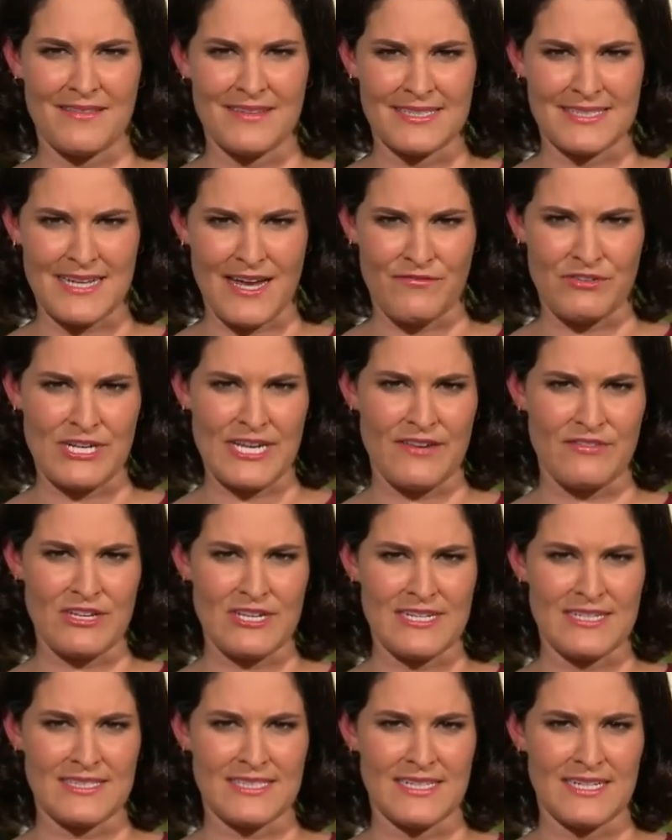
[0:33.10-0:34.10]
this
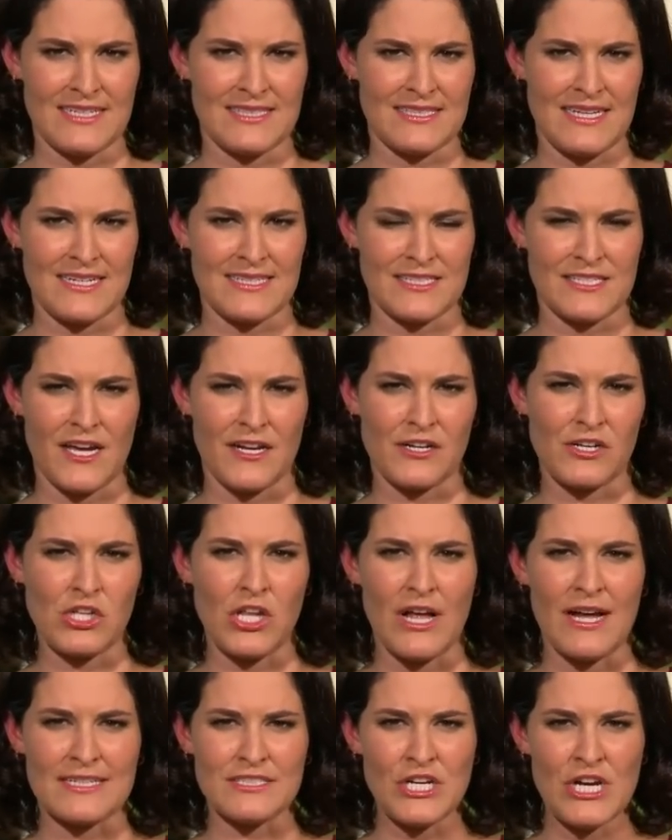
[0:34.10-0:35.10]
affidavit. He says that he's not
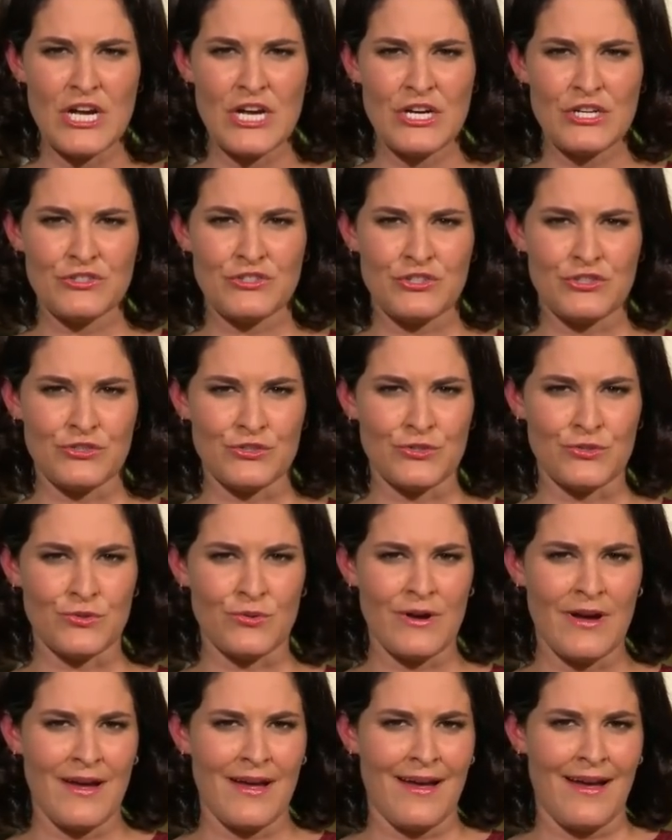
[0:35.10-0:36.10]
inclined
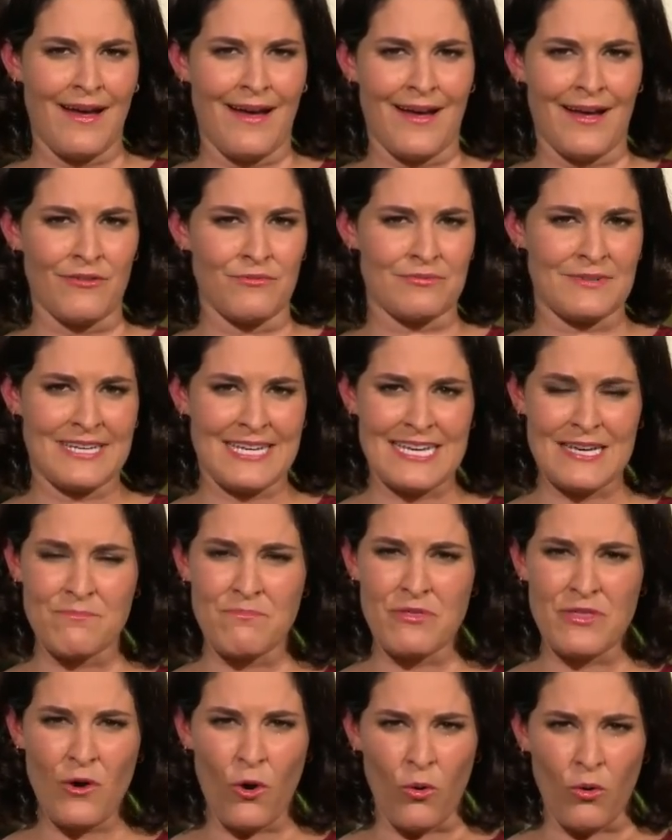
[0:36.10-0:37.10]
to uh,
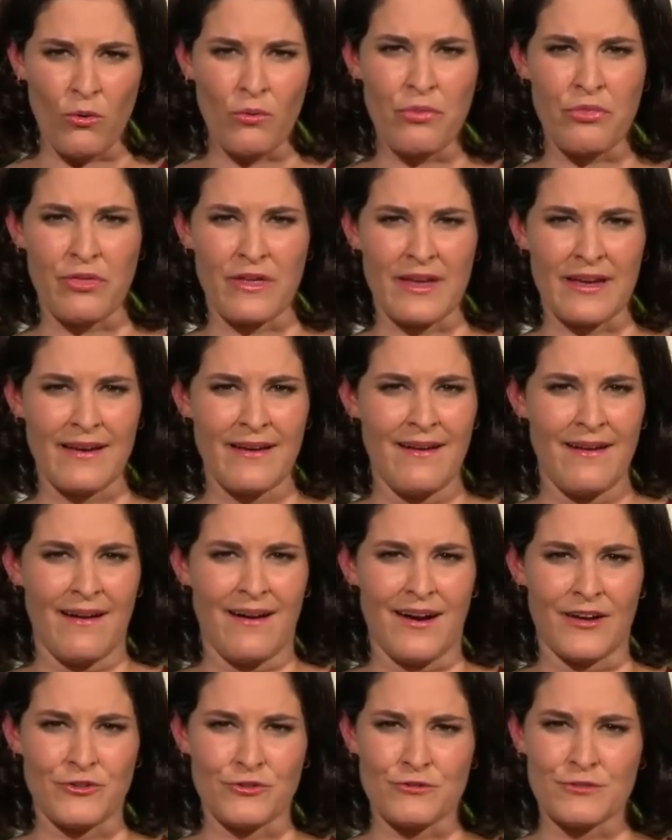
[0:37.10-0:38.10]
keep the whole thing
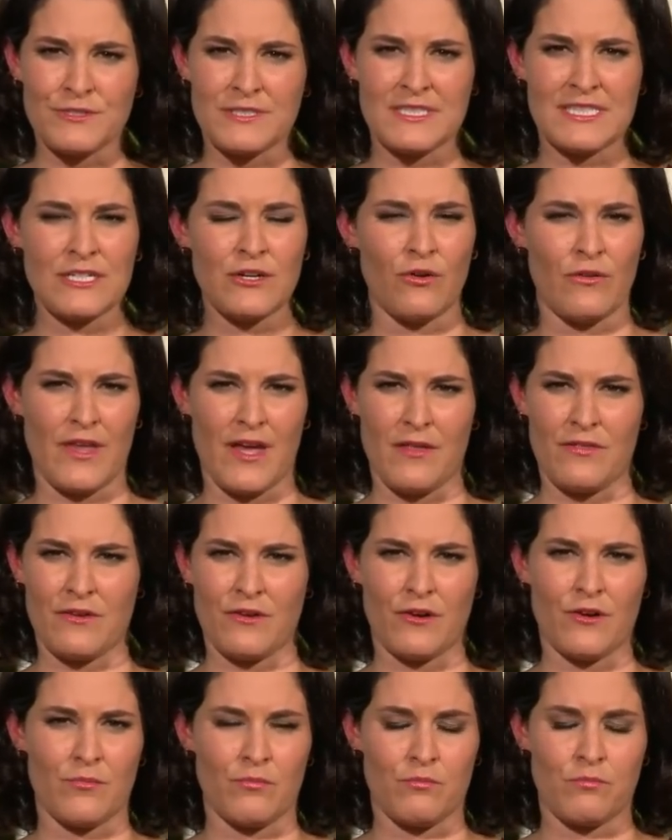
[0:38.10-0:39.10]
under seal, that
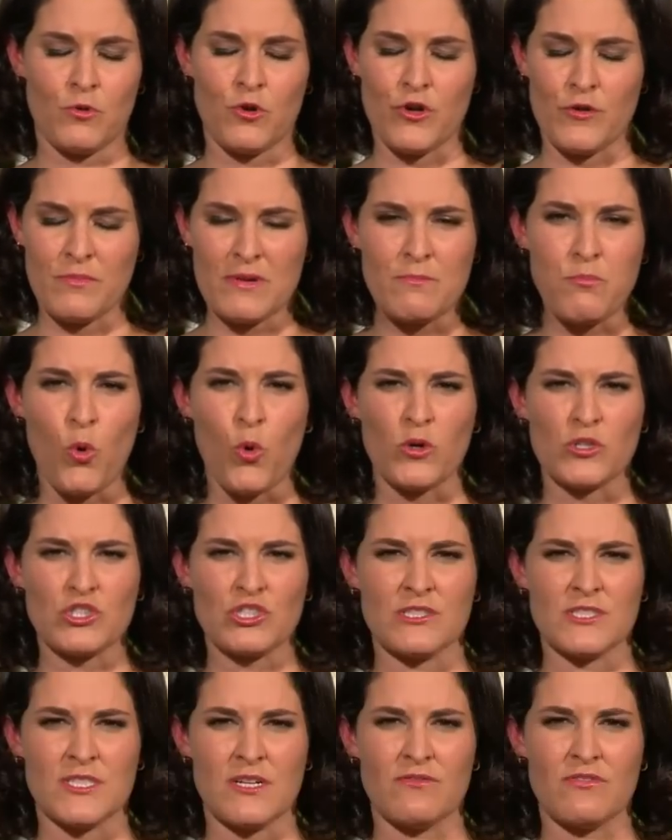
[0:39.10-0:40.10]
there are, could be
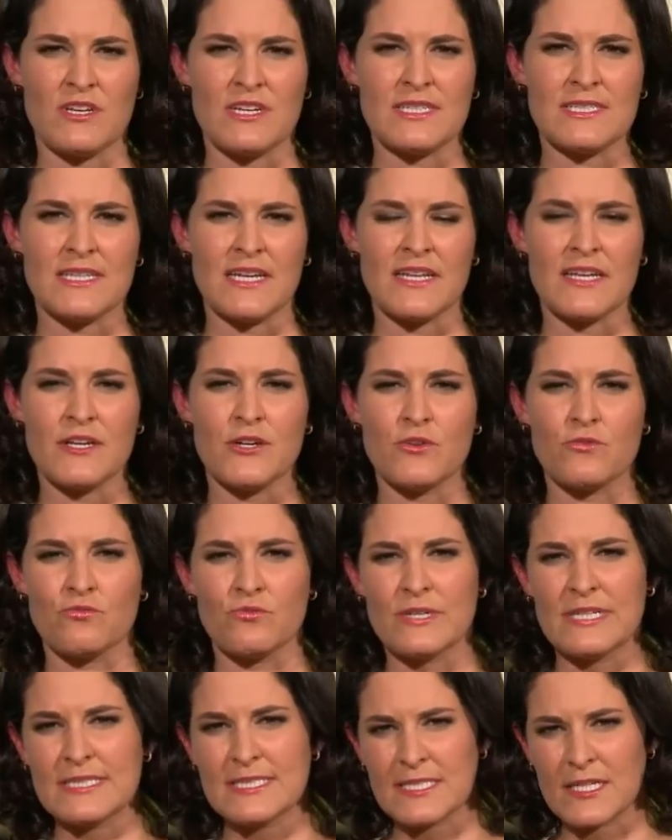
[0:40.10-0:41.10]
portions of this that he could
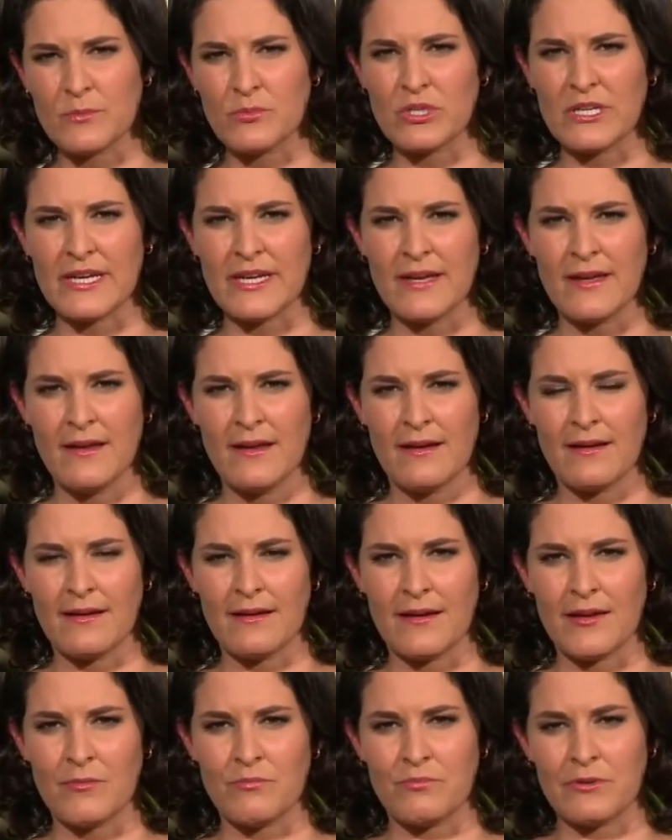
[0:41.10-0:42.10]
reasonably uh,
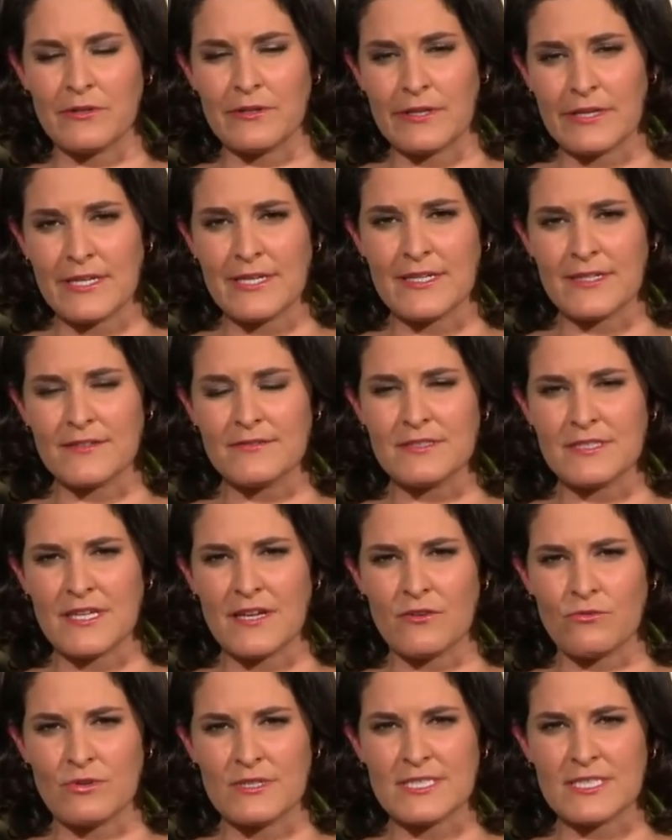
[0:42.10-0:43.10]
uh, believes
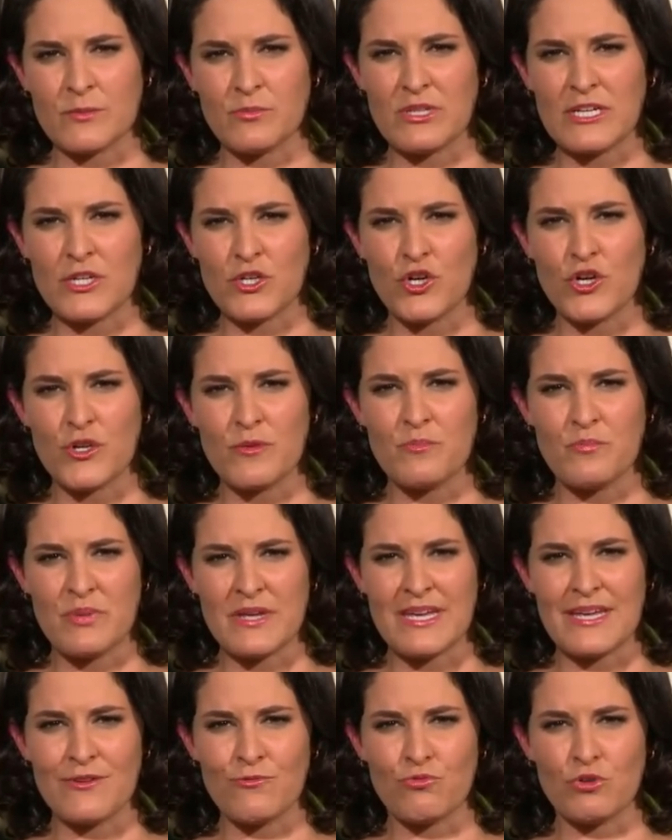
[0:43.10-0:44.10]
that reasonably could
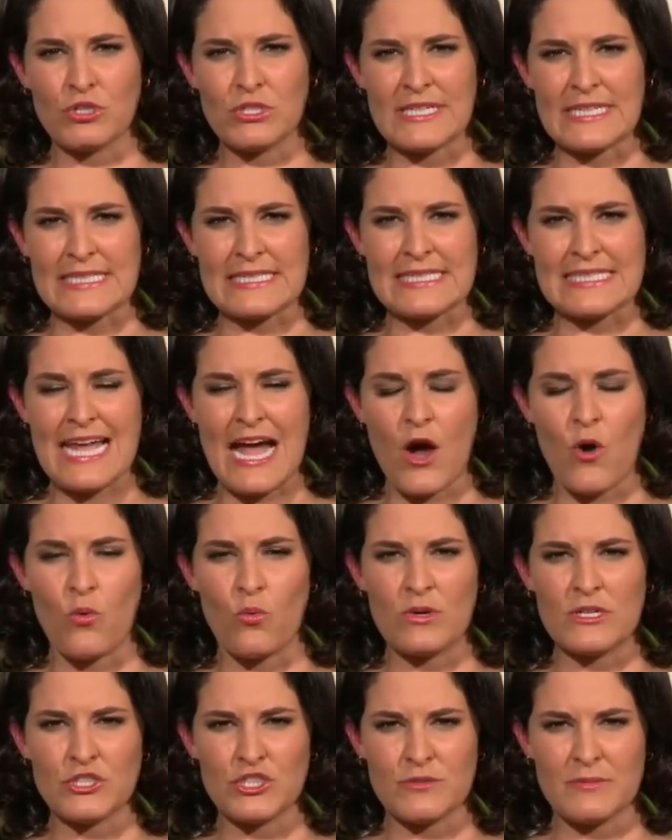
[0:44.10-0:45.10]
be released. Now,
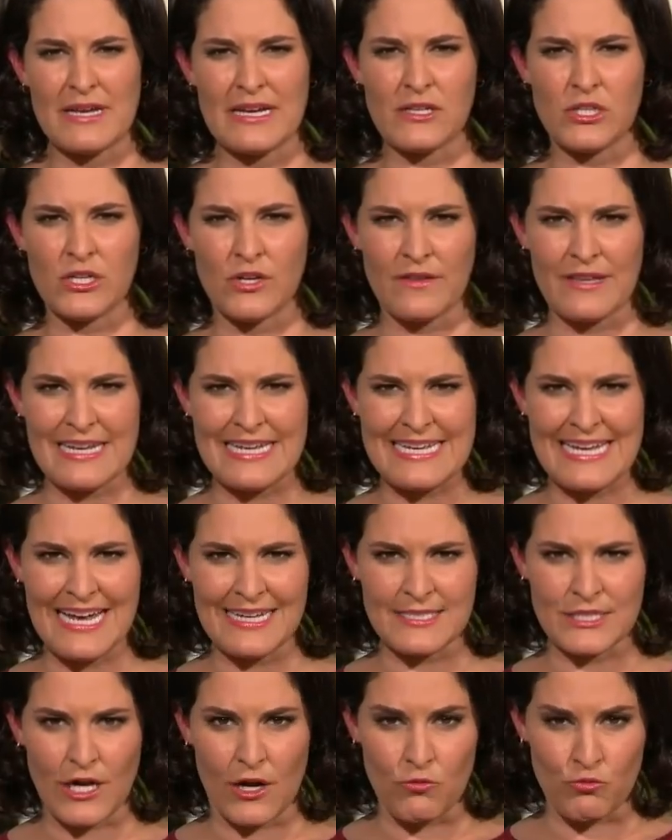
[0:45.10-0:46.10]
we should make clear that he
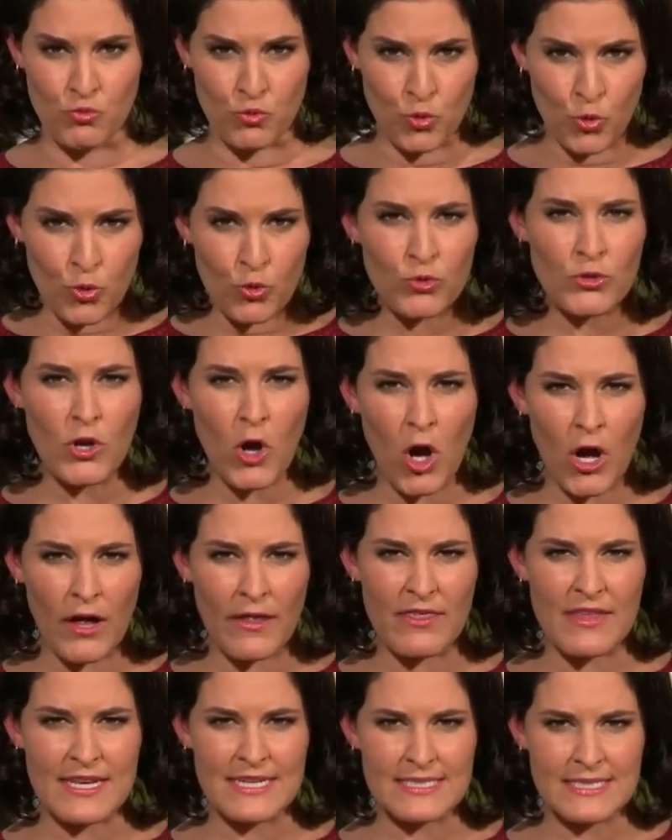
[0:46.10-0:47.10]
has not ruled
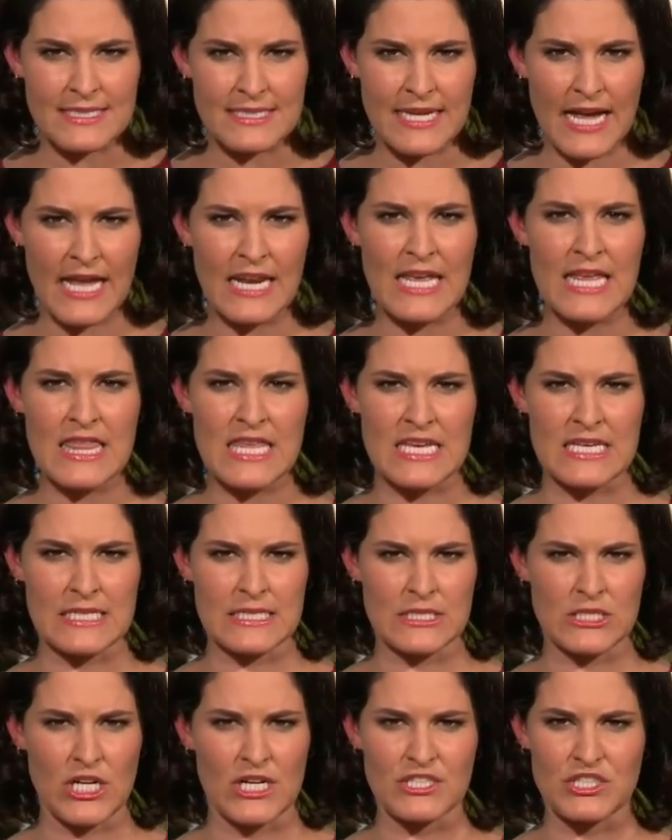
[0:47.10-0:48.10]
on this, Kenneth. He
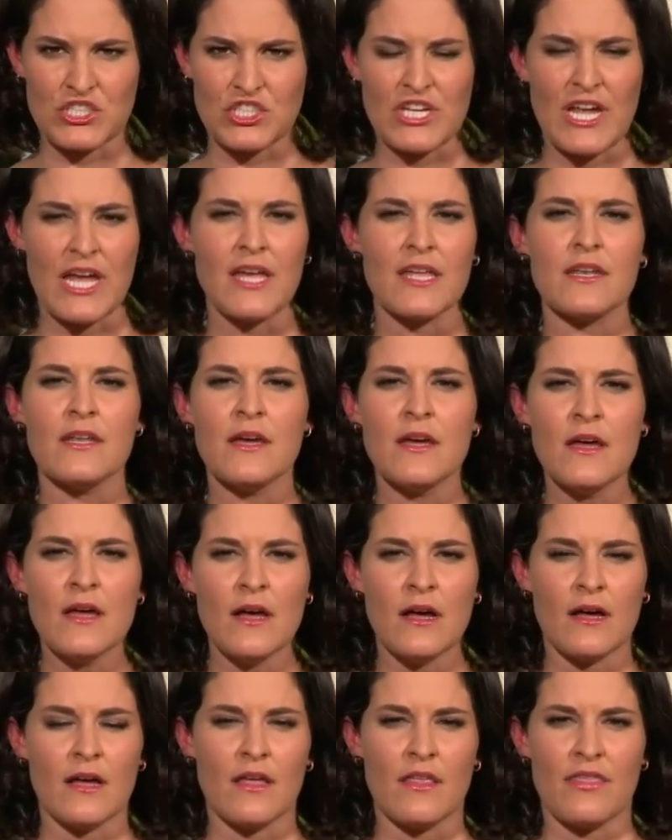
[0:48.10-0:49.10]
has not said
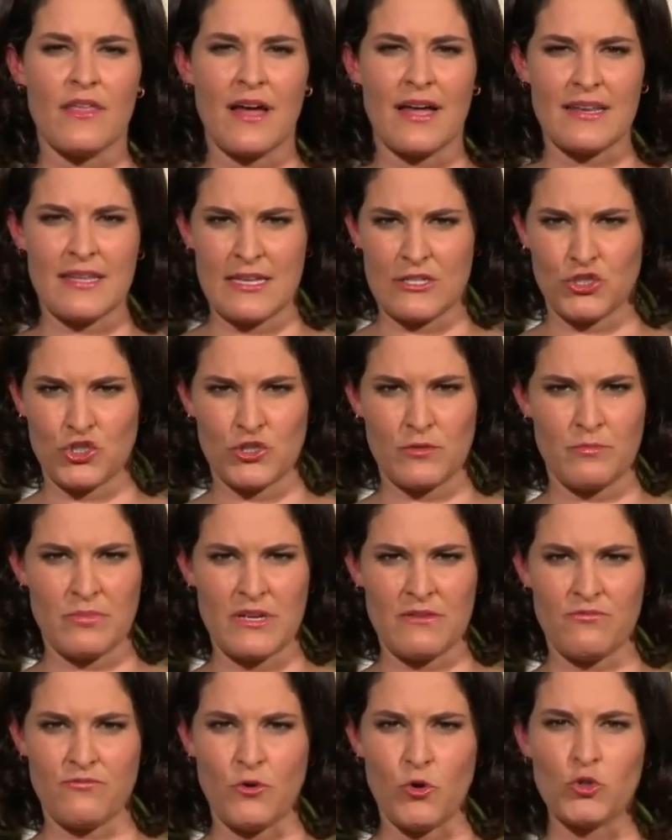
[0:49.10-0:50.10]
uh, that it should
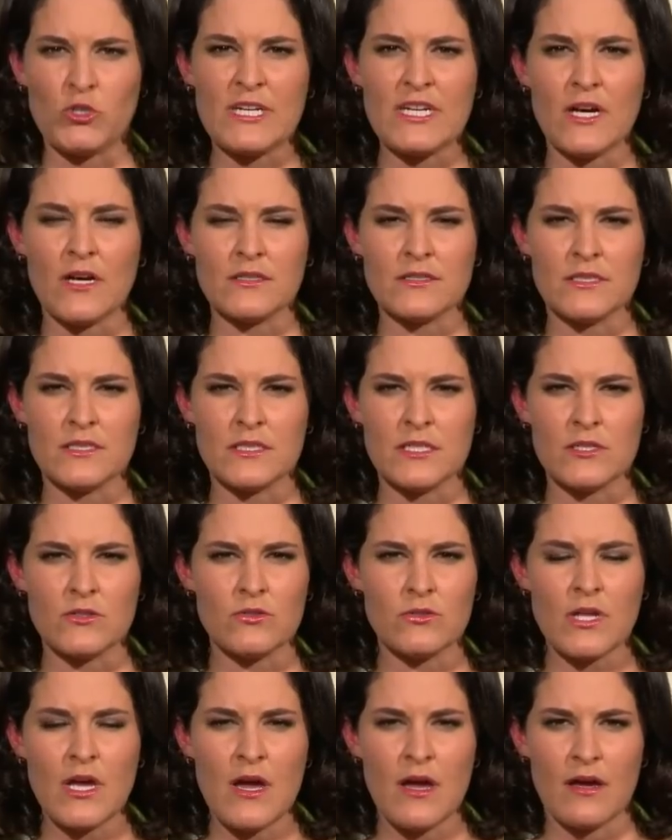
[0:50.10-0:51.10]
be fully
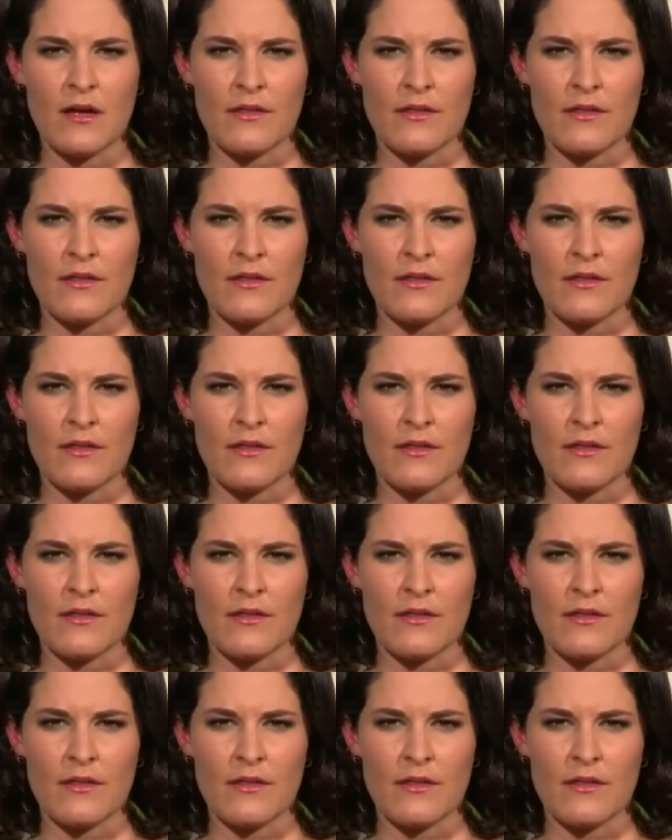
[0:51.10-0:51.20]
unsealed.